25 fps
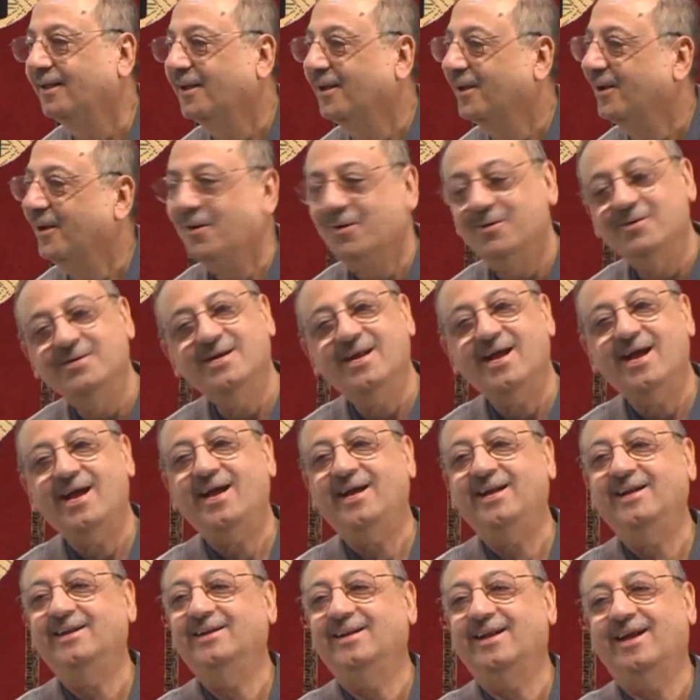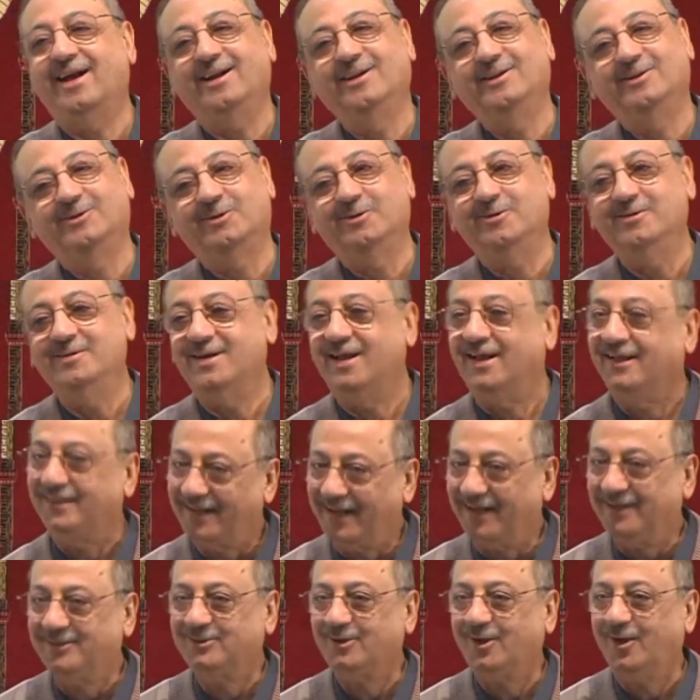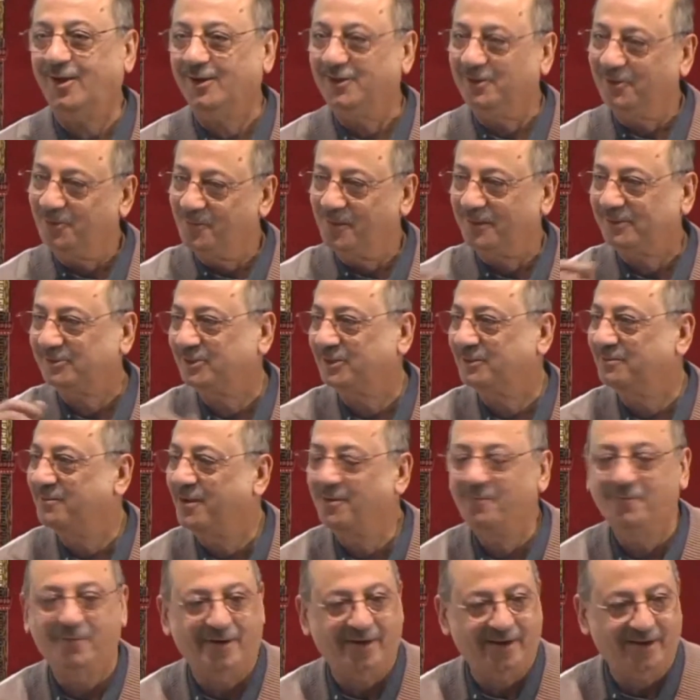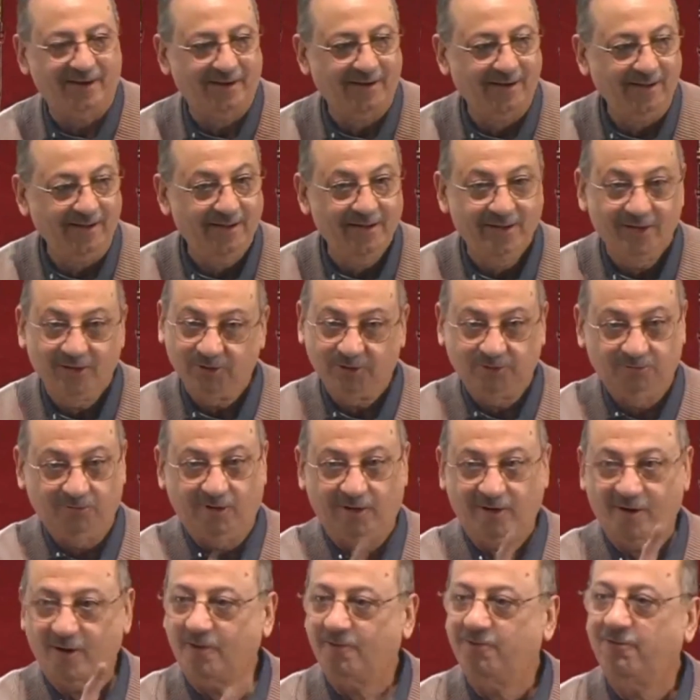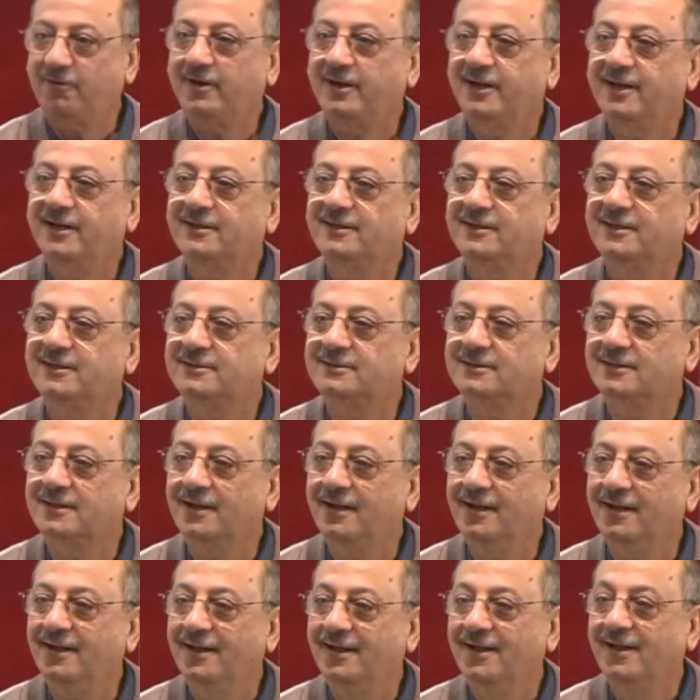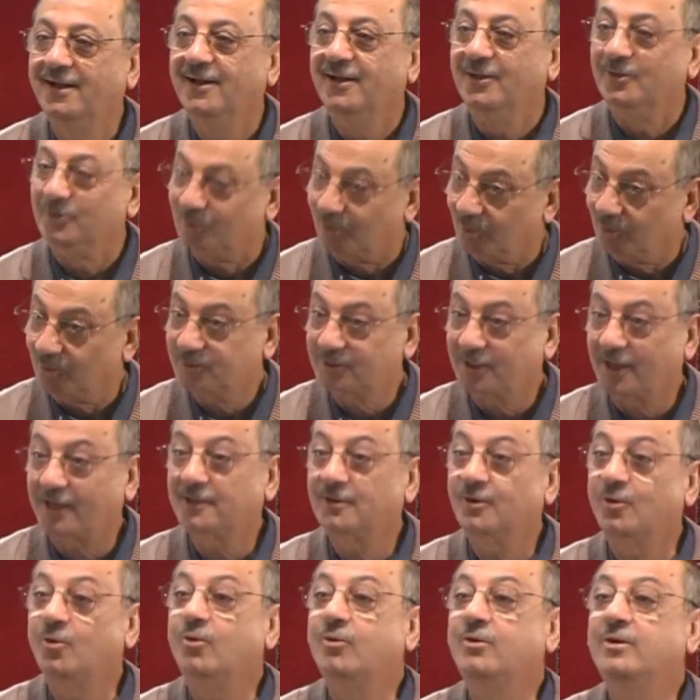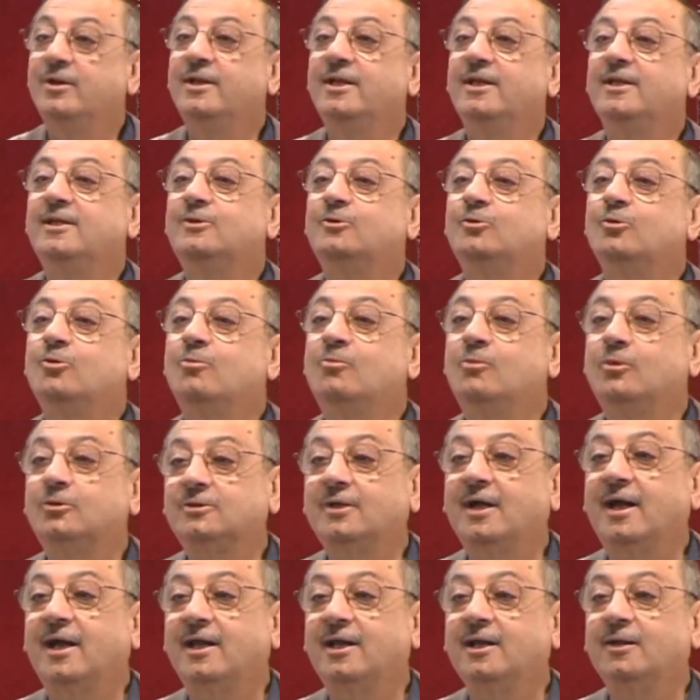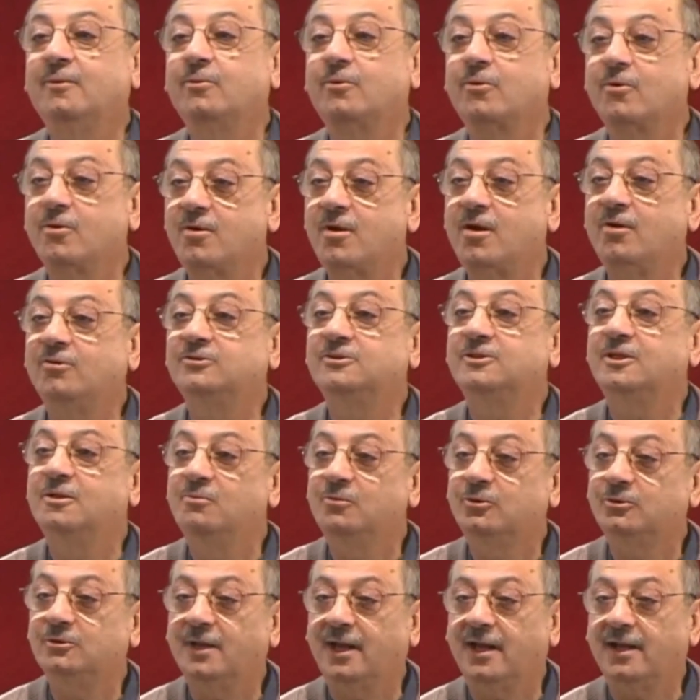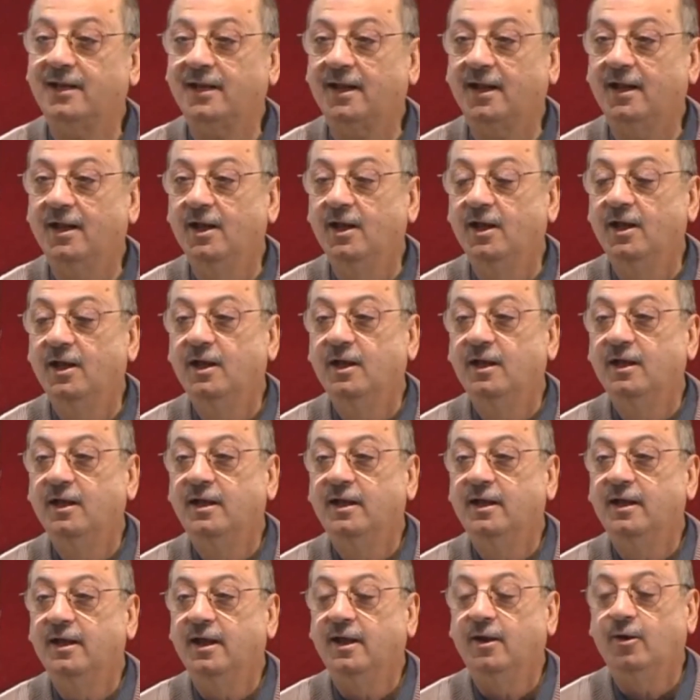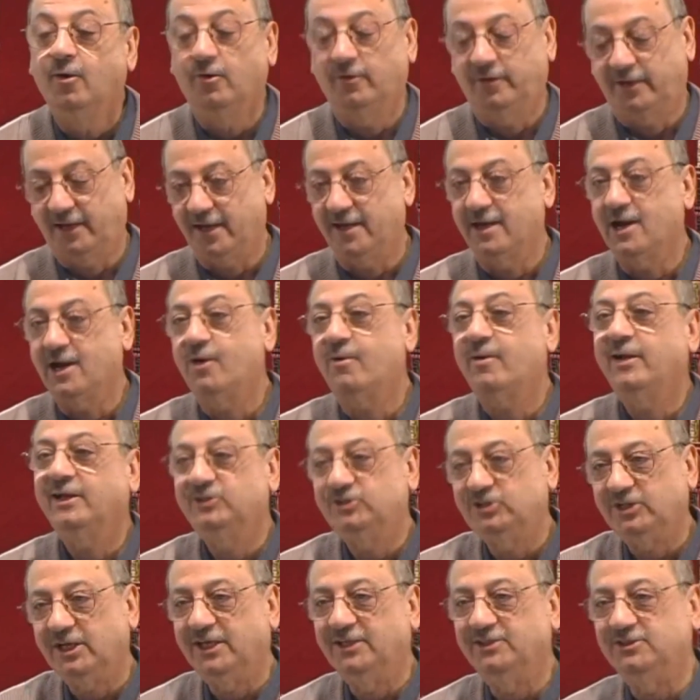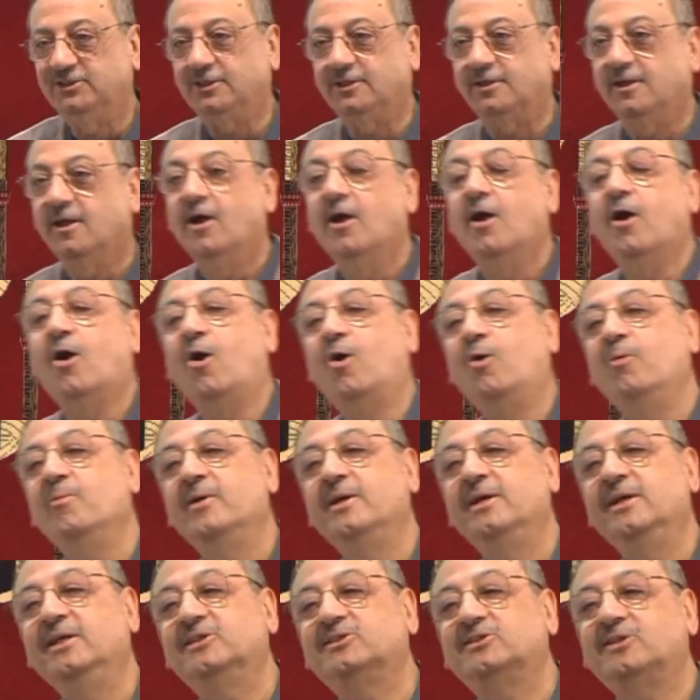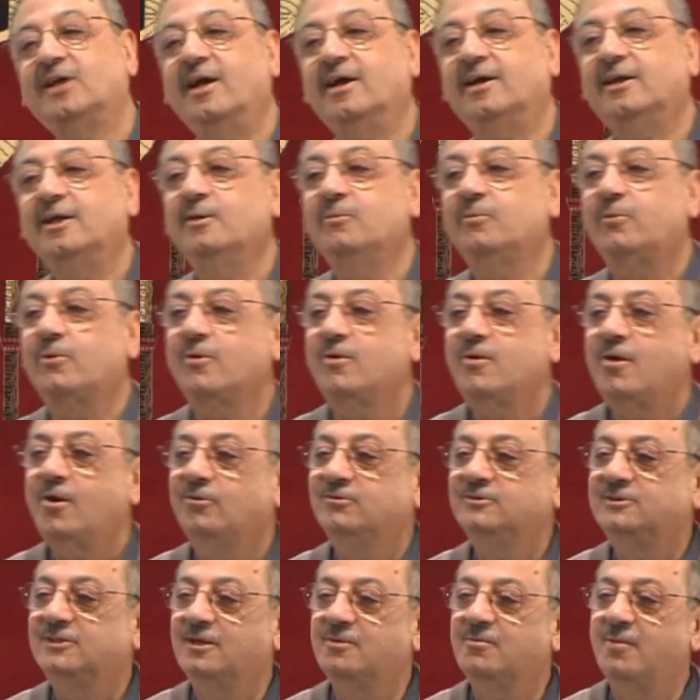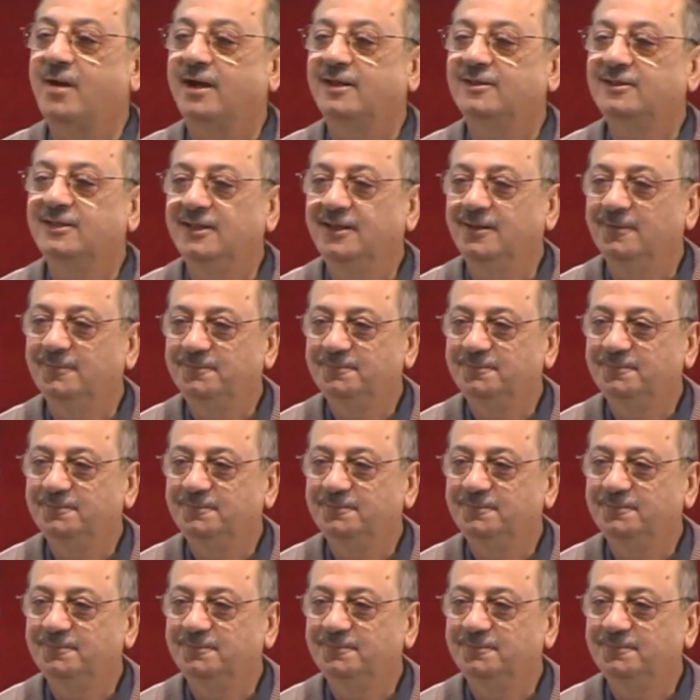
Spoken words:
Hunna and antunna. That's all. You must remember it. Huh? You will not forget this. Huh? Those are the only two mutaharik pronouns in mudariya. Okay, now I change it. How many sakin pronouns in madi?